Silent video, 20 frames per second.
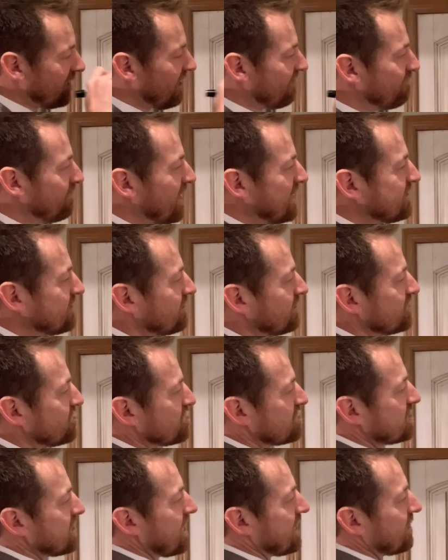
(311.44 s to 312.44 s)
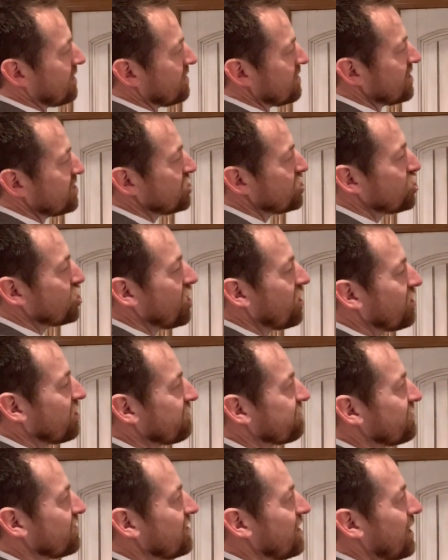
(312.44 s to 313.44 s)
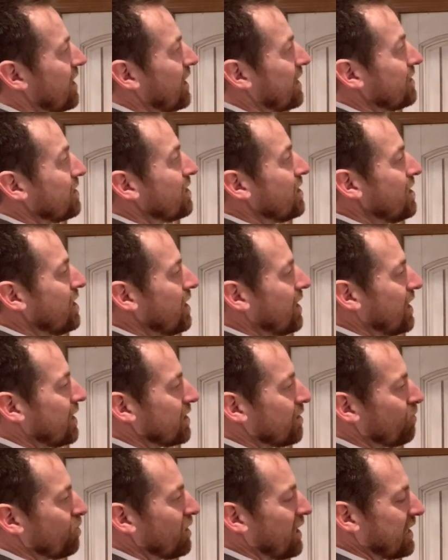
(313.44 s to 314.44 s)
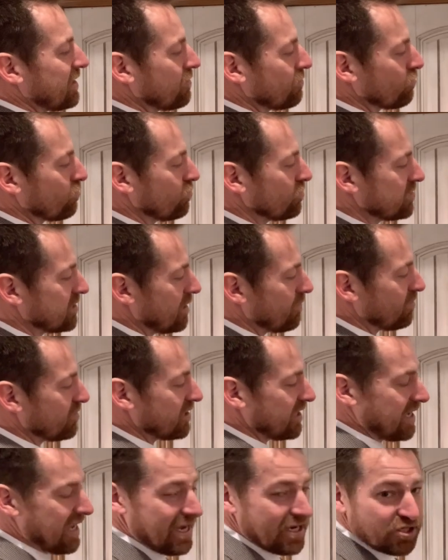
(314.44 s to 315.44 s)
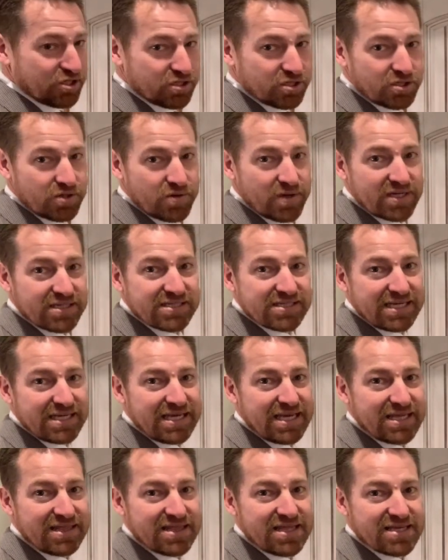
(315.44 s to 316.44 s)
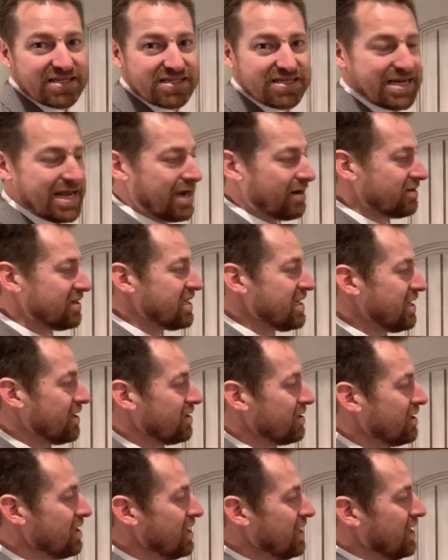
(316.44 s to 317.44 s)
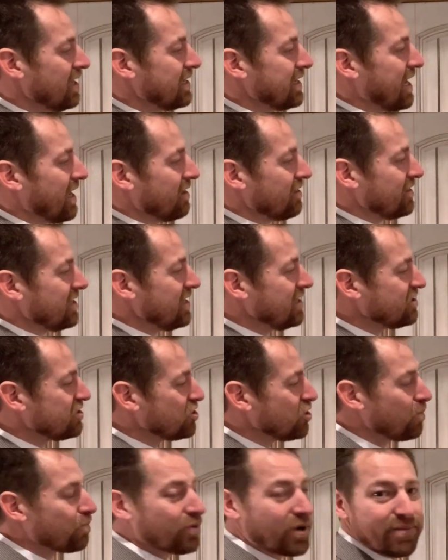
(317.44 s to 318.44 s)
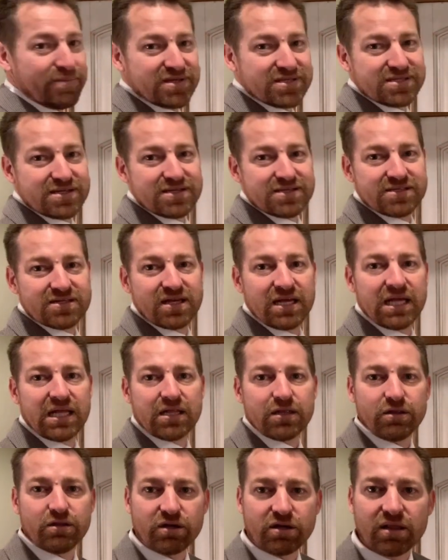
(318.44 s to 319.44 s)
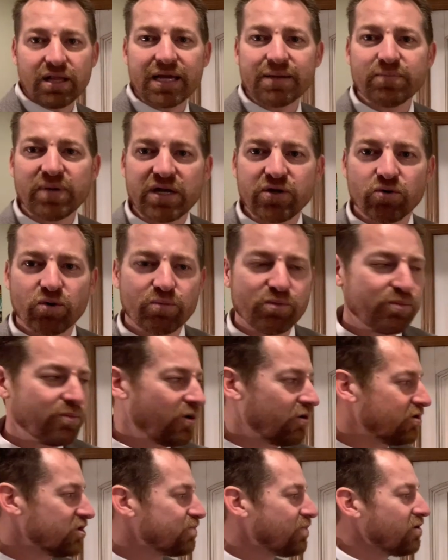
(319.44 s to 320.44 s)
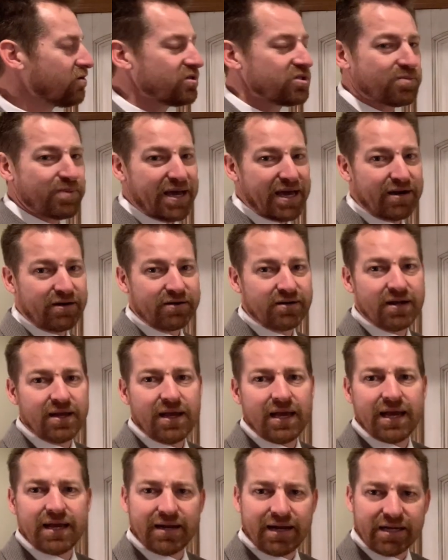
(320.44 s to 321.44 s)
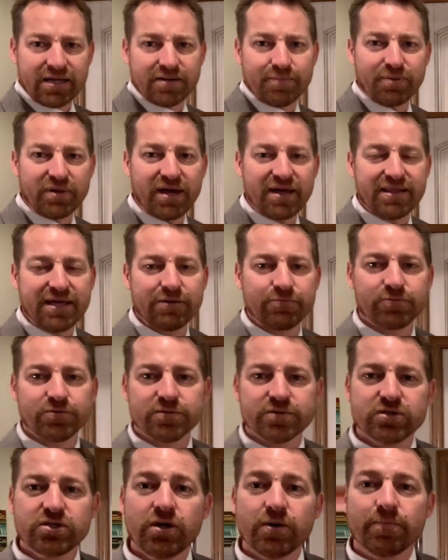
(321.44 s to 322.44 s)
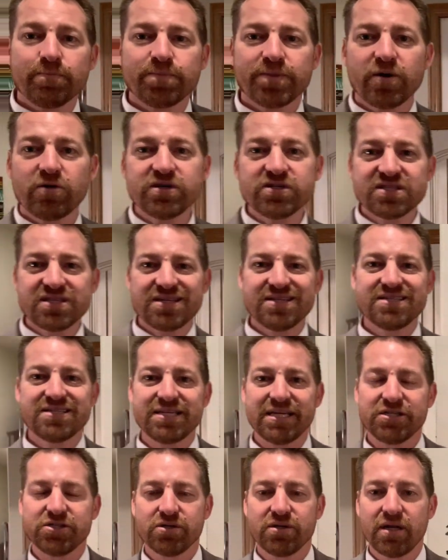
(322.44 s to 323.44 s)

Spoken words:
I've basically just taken this chunk of the line and applied the rule double negation to it to get this down here. Now these two premises look like my normal modus ponens pattern, and I could apply that rule. So notice the distinction.